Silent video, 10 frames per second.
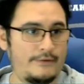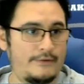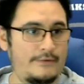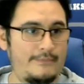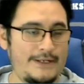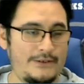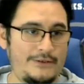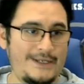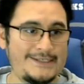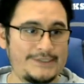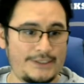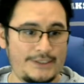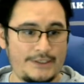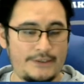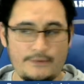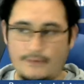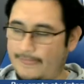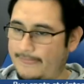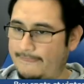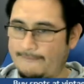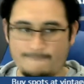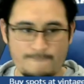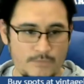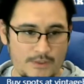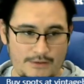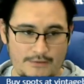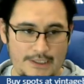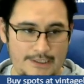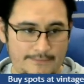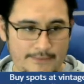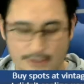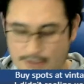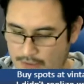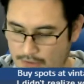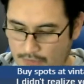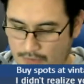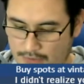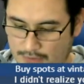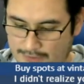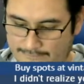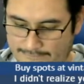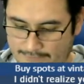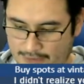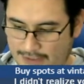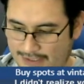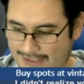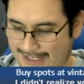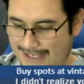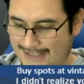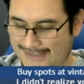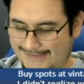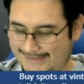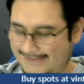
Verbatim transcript: Michael Nesser, you're up. We are looking for Giannis.